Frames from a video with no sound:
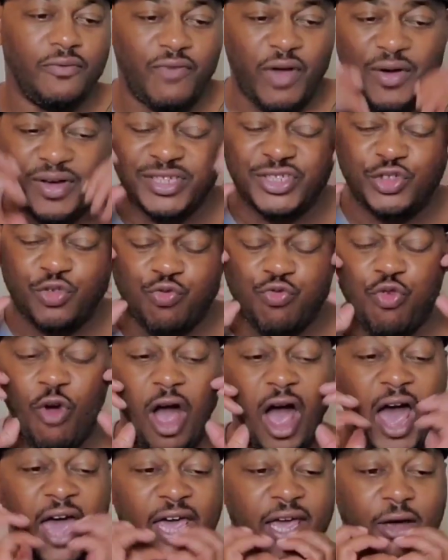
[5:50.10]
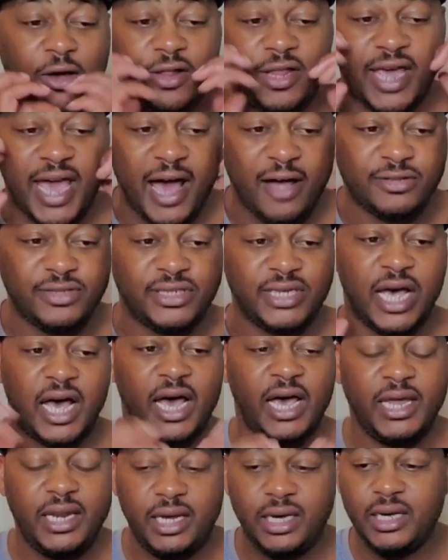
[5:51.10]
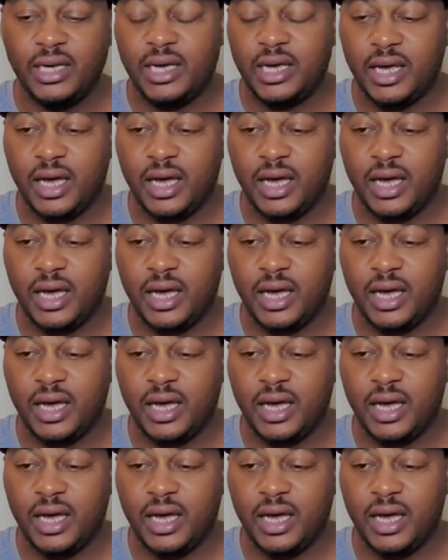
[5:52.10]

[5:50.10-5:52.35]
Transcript: Very drying on the outside.